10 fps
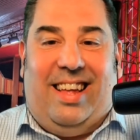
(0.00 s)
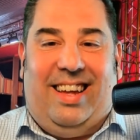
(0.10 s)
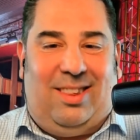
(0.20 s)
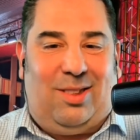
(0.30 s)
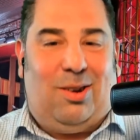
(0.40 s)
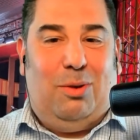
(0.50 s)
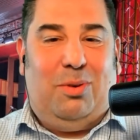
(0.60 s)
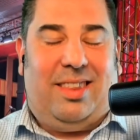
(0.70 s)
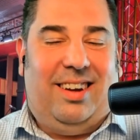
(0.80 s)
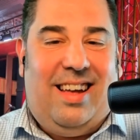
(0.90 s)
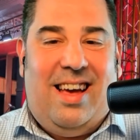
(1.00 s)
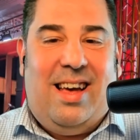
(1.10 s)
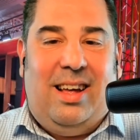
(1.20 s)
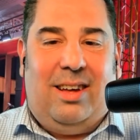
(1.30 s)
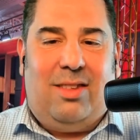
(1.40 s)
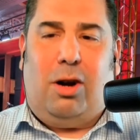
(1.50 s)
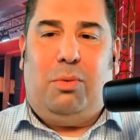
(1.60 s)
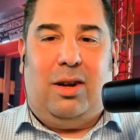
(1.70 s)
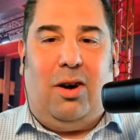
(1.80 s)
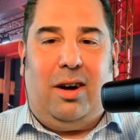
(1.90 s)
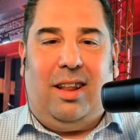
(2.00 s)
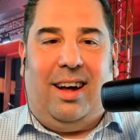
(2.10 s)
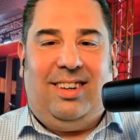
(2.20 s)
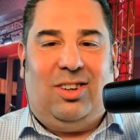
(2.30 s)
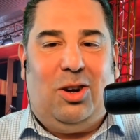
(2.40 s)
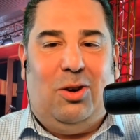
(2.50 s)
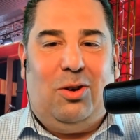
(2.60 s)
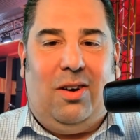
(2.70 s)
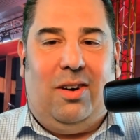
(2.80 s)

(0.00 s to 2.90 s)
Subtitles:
It started with an online show,